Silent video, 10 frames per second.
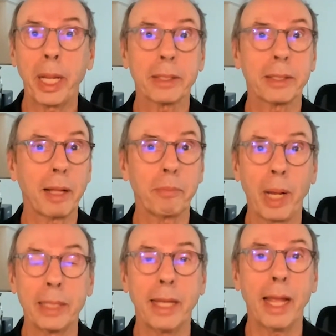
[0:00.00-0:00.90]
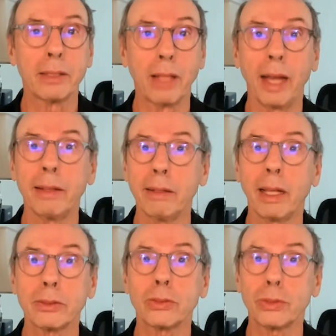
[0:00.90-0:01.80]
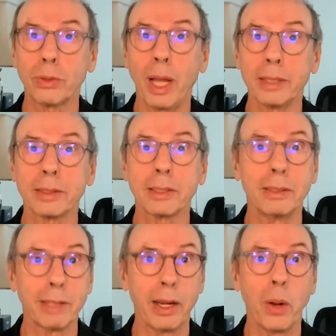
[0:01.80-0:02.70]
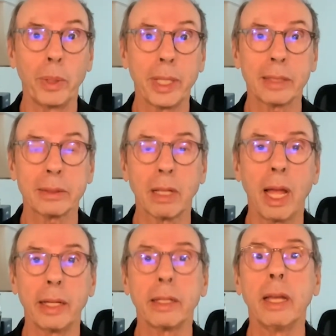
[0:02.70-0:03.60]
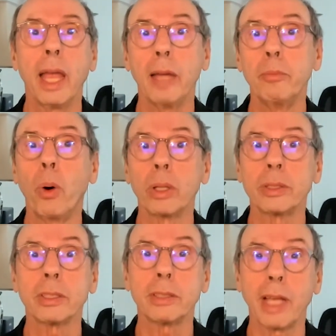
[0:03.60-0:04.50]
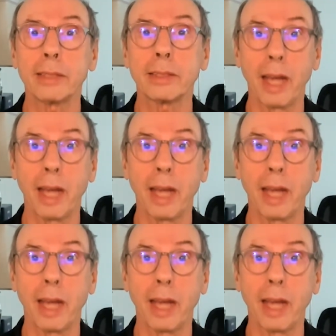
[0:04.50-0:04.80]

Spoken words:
picked my tagline, less stress, because I know what that's like, and more success.